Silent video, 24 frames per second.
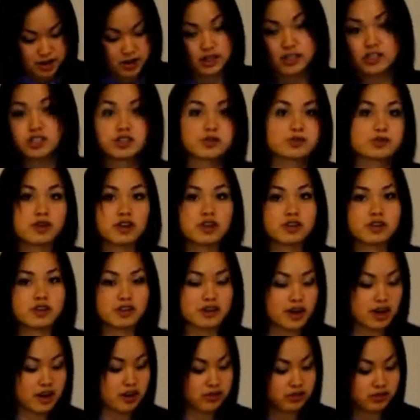and spread it
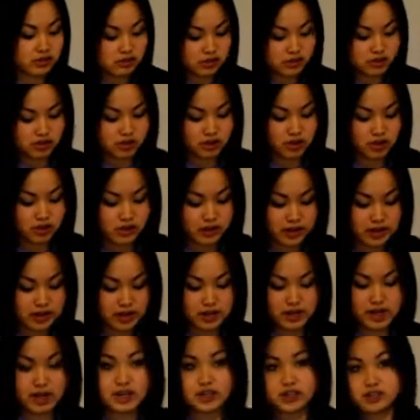around so it
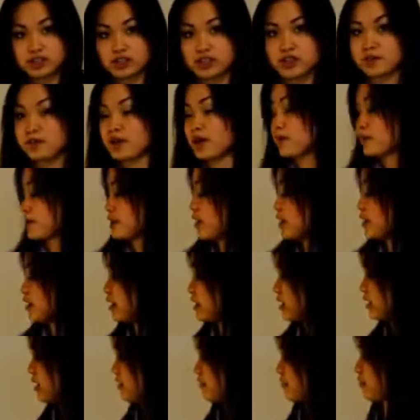can get into the pumpkin
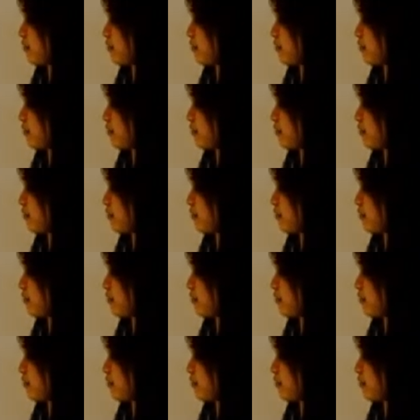and give